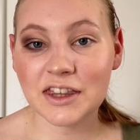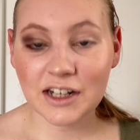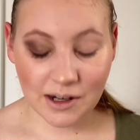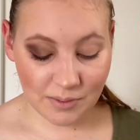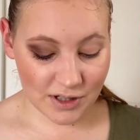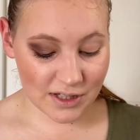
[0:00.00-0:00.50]
that
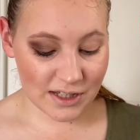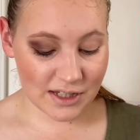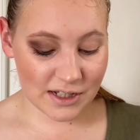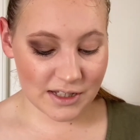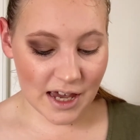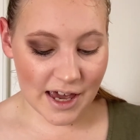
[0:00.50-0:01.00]
I'm using
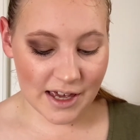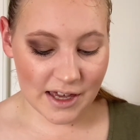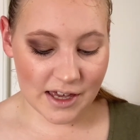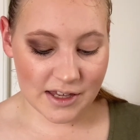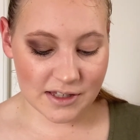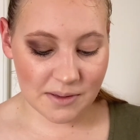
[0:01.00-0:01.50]
today
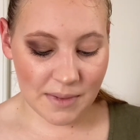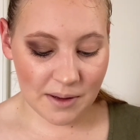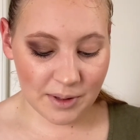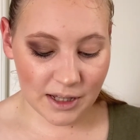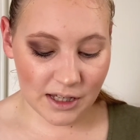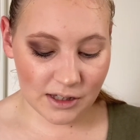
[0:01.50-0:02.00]
is the
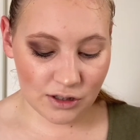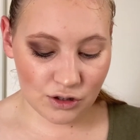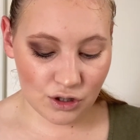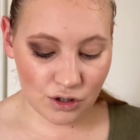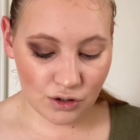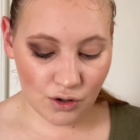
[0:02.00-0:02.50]
Maybelline
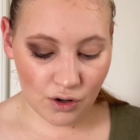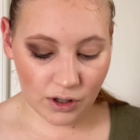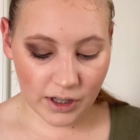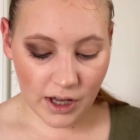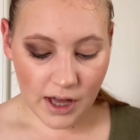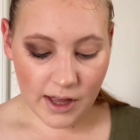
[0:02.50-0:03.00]
New
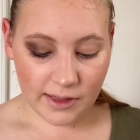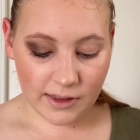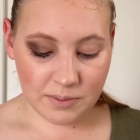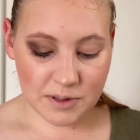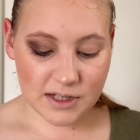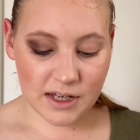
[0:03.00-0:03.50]
York
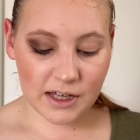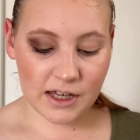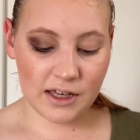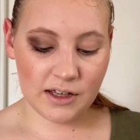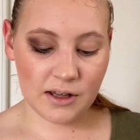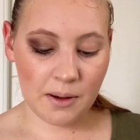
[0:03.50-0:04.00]
lipstick
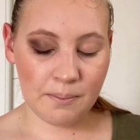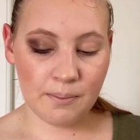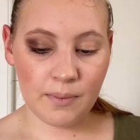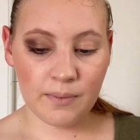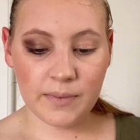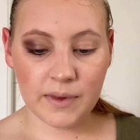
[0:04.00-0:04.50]

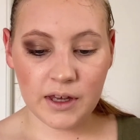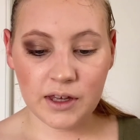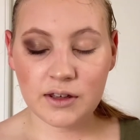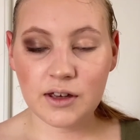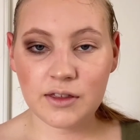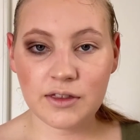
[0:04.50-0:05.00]
in
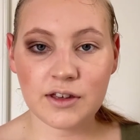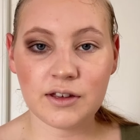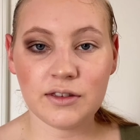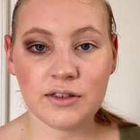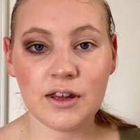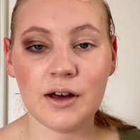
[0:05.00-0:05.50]

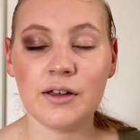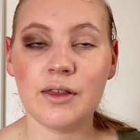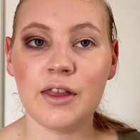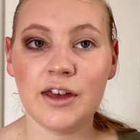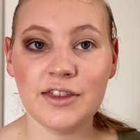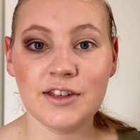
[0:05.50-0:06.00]

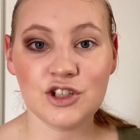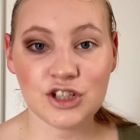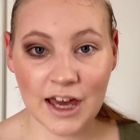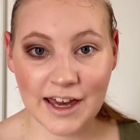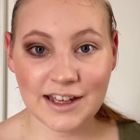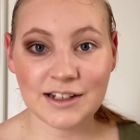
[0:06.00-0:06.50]
the
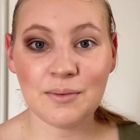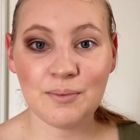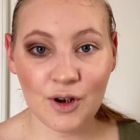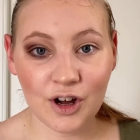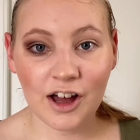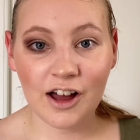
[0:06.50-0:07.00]
shade
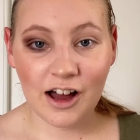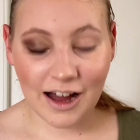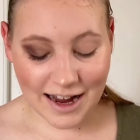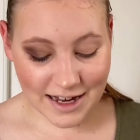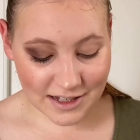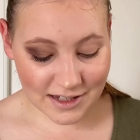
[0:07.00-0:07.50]
Mocha
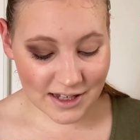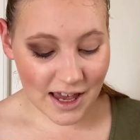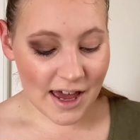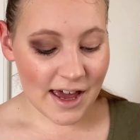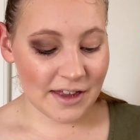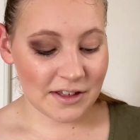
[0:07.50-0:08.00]
Ice,
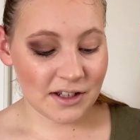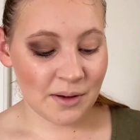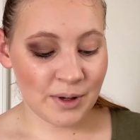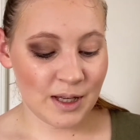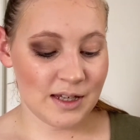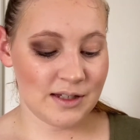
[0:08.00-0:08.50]
and the
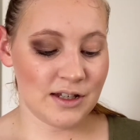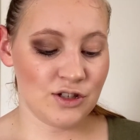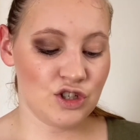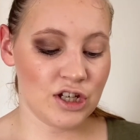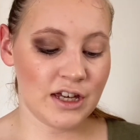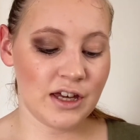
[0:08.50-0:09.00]
number is
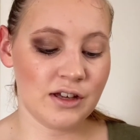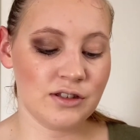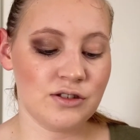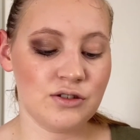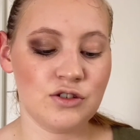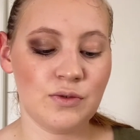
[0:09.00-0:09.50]

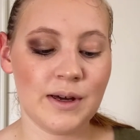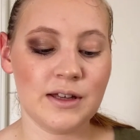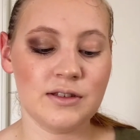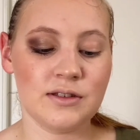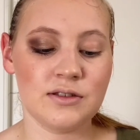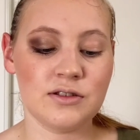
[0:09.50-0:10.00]

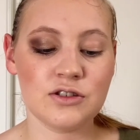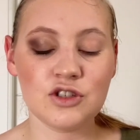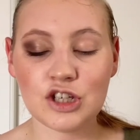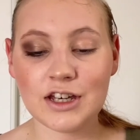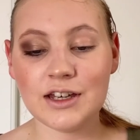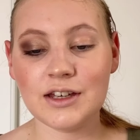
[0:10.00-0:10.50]

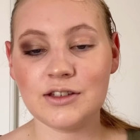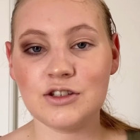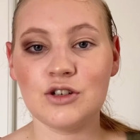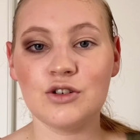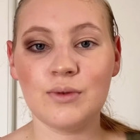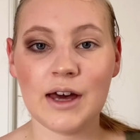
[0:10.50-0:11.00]

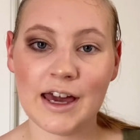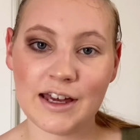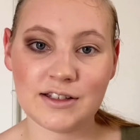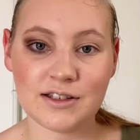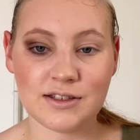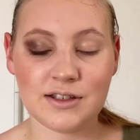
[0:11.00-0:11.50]

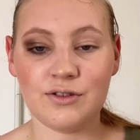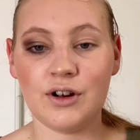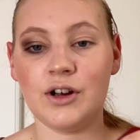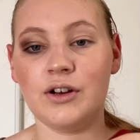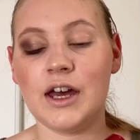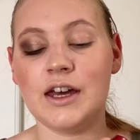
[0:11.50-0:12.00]

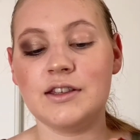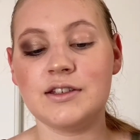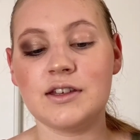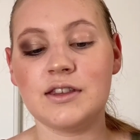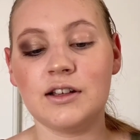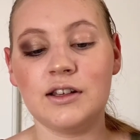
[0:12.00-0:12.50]
G280, and
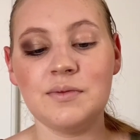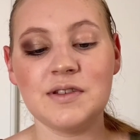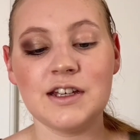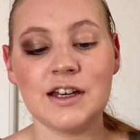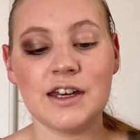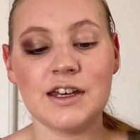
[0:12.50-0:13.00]
the
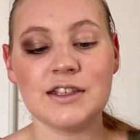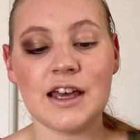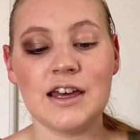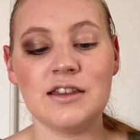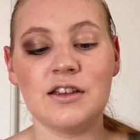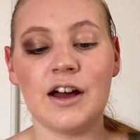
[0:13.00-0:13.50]
lipstick is
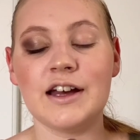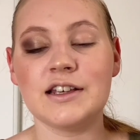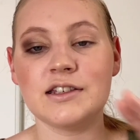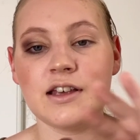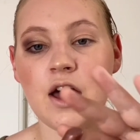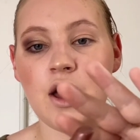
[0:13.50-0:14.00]
a nice